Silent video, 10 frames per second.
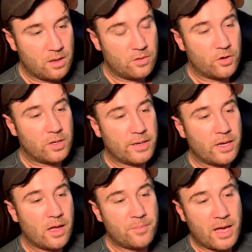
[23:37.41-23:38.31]
Thirdly,
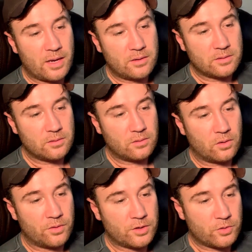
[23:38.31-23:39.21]
I paid
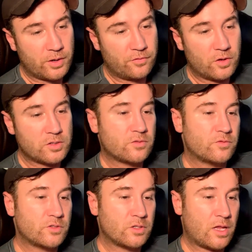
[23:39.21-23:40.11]
on the 21st of
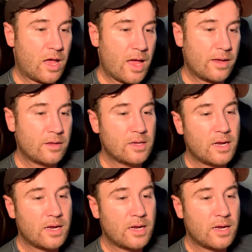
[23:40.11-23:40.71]
July